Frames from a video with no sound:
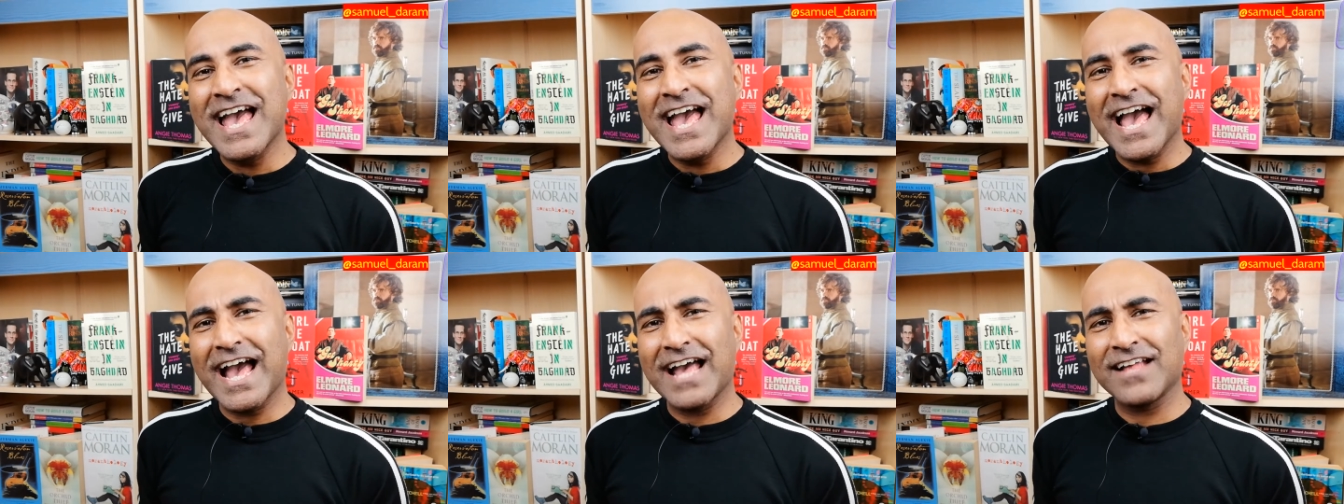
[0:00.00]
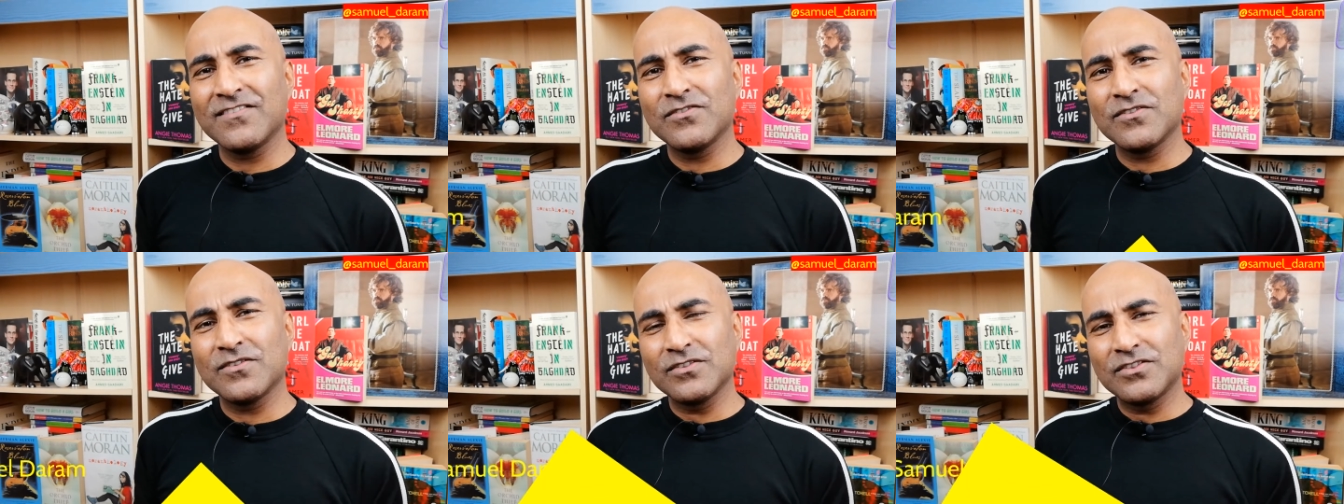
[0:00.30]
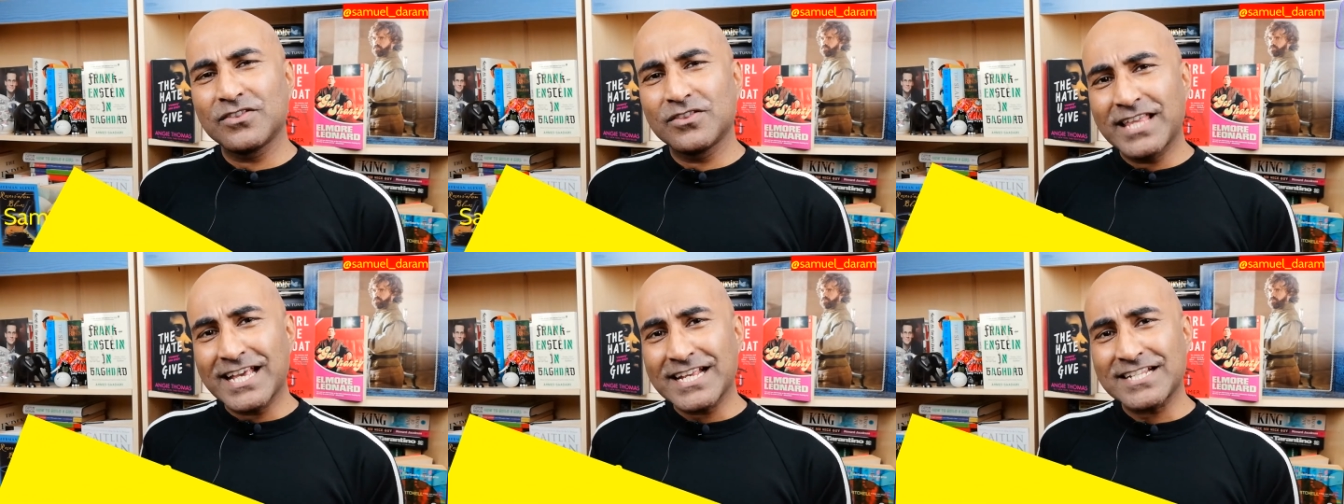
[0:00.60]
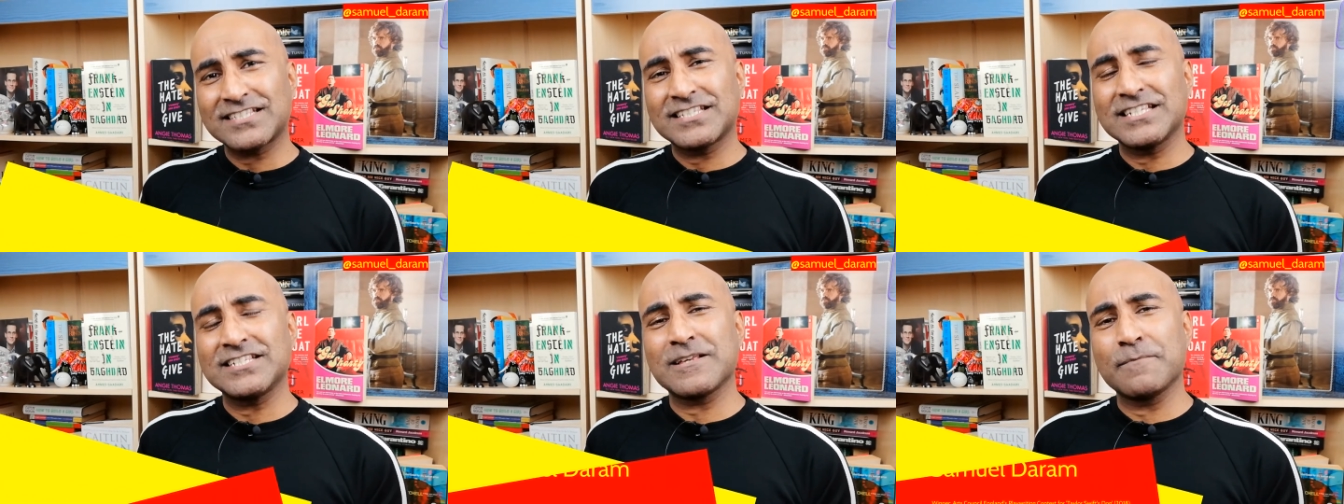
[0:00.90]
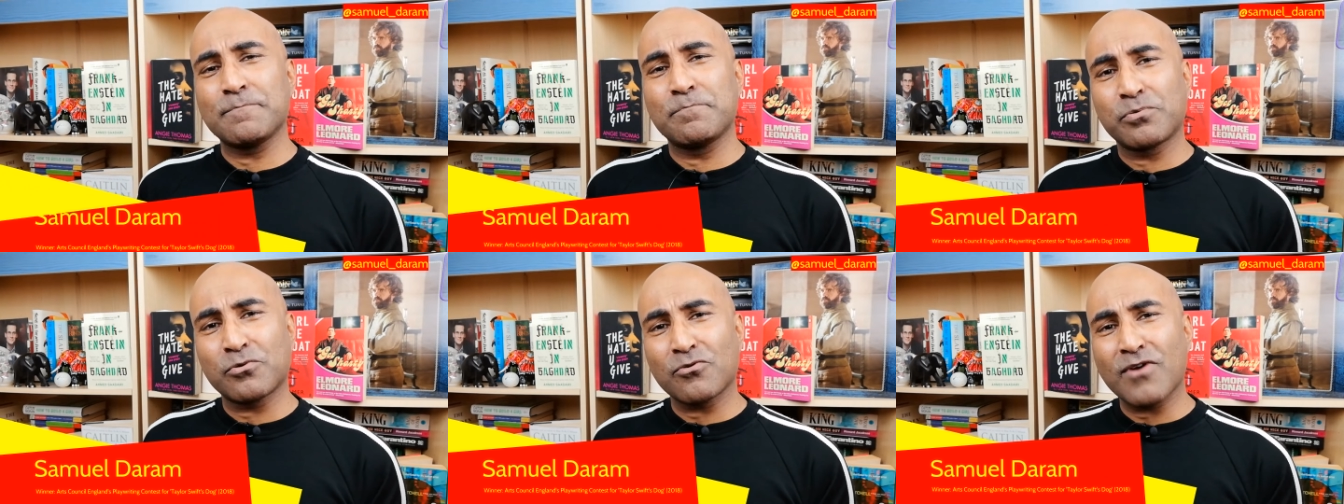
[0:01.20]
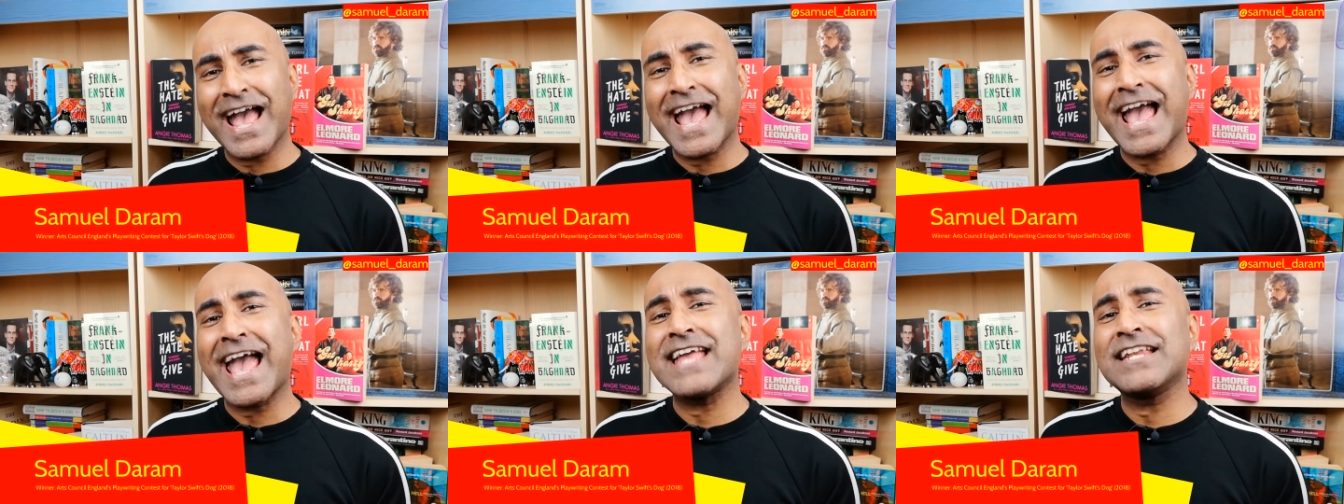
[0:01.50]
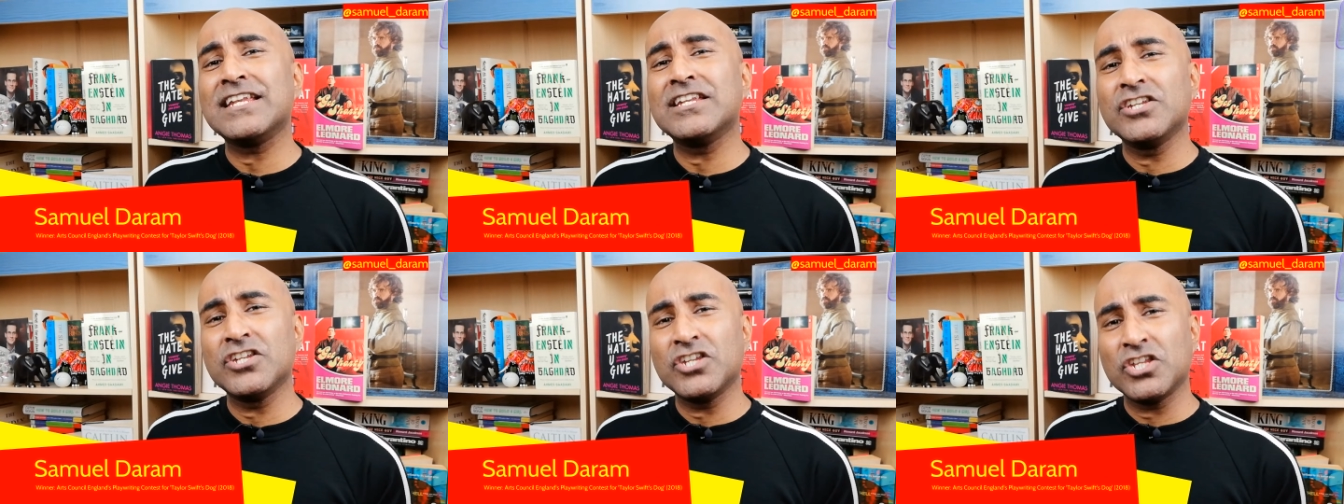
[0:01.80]
and this is a
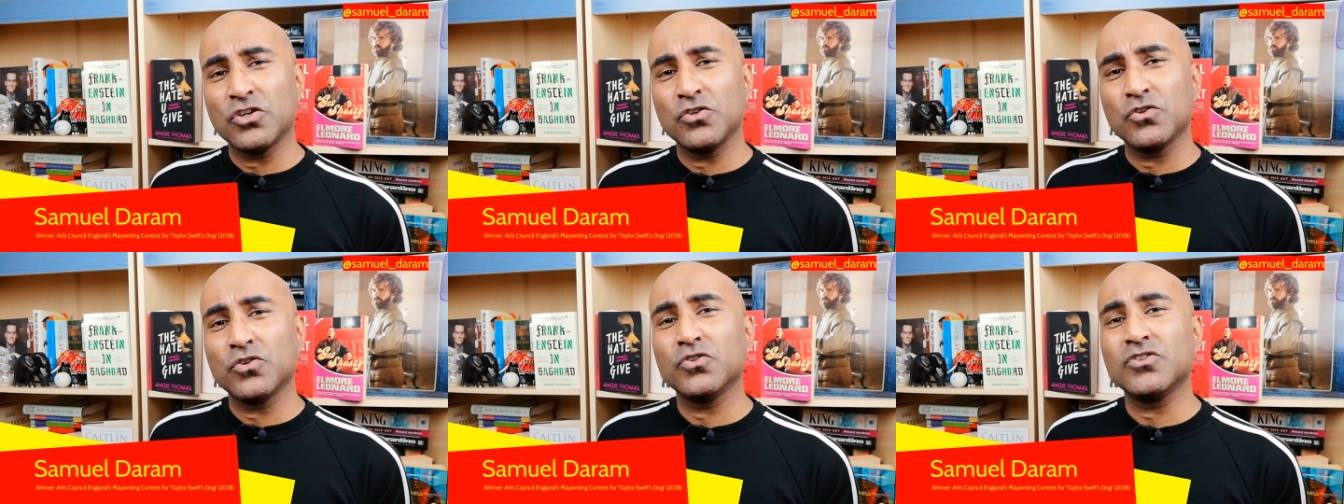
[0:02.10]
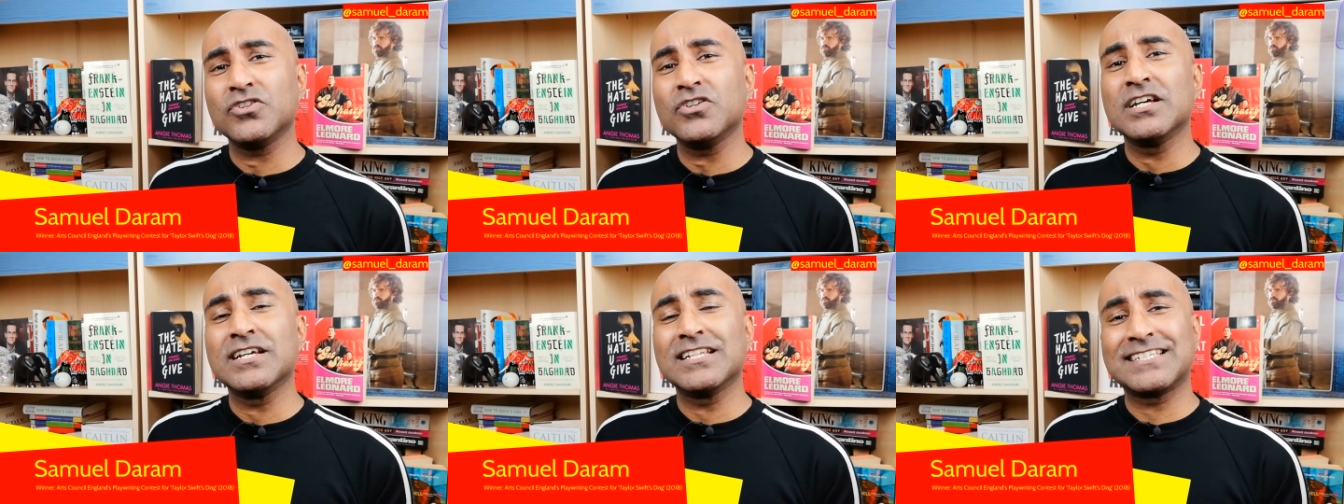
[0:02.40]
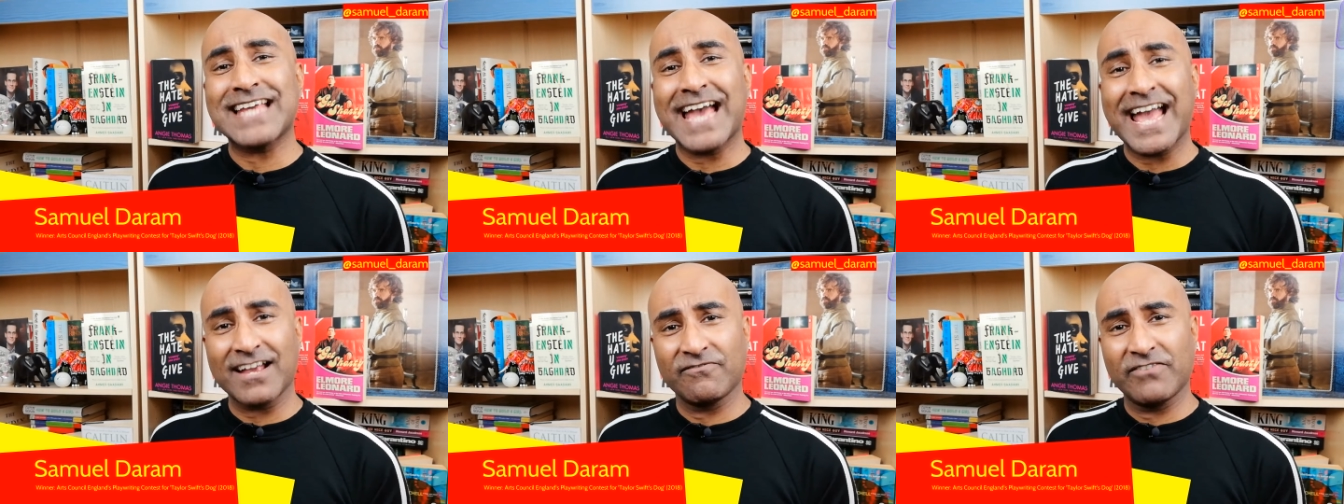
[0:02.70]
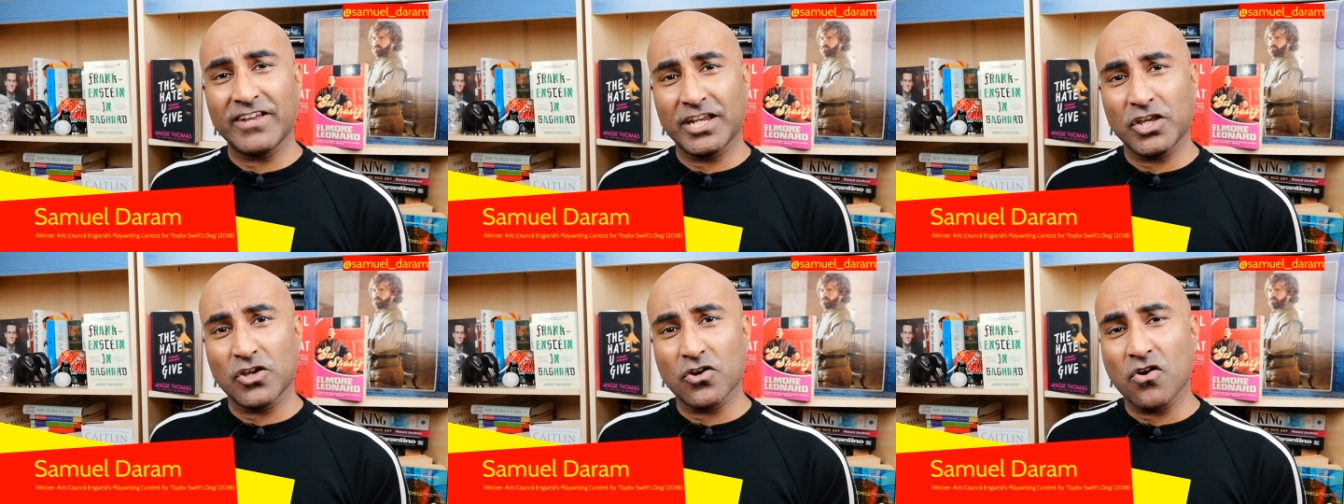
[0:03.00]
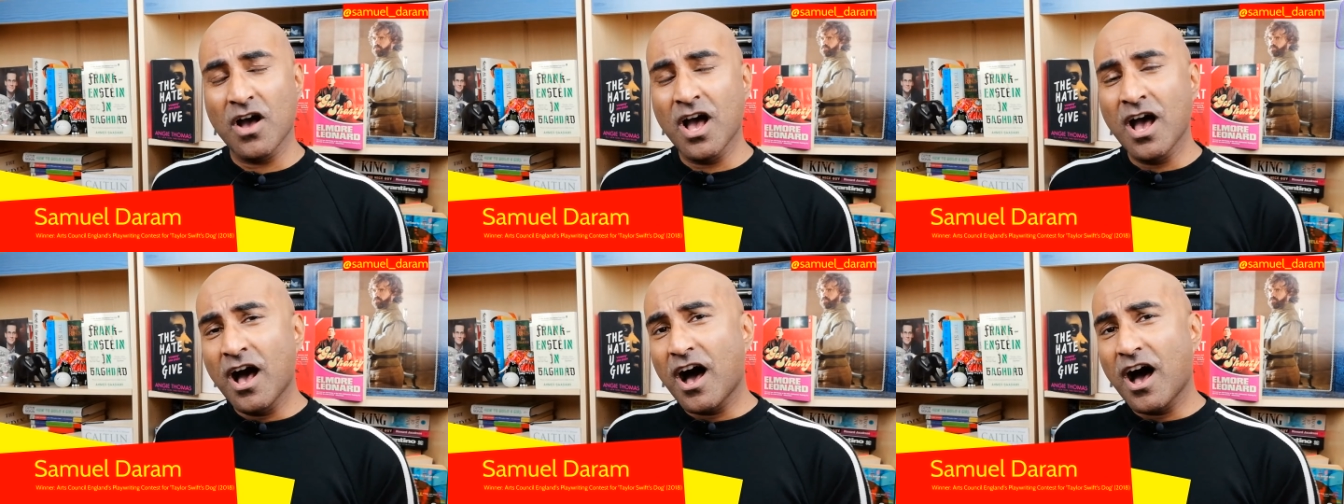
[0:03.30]
brand new tag video.